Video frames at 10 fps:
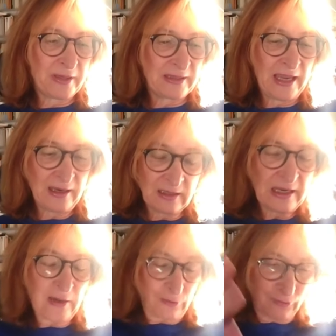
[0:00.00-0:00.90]
But
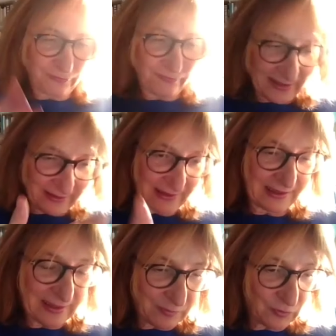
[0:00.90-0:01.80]
then now to
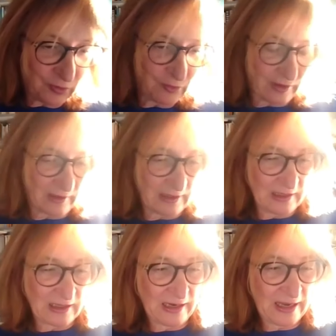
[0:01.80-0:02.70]
finally come to your
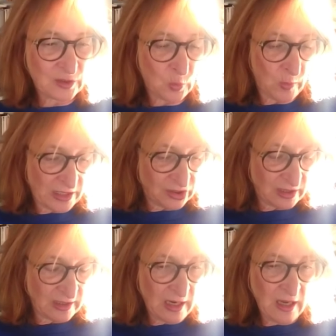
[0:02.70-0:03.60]
last
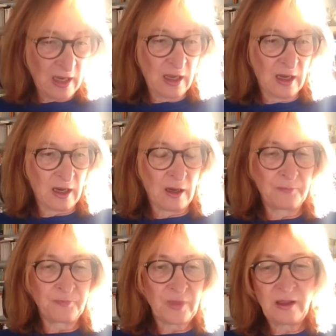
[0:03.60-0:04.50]
question,
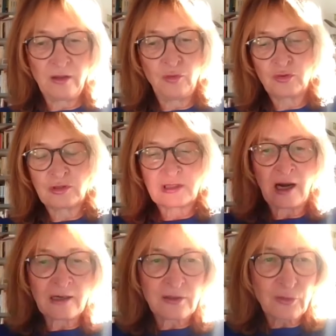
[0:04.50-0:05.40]
you
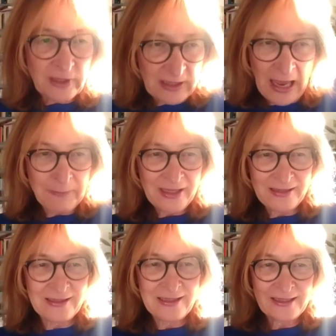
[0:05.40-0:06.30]
start to read, I
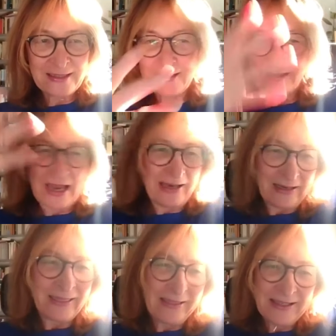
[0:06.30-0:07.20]
mean, this is
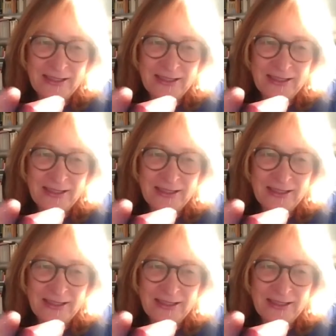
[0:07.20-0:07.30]
a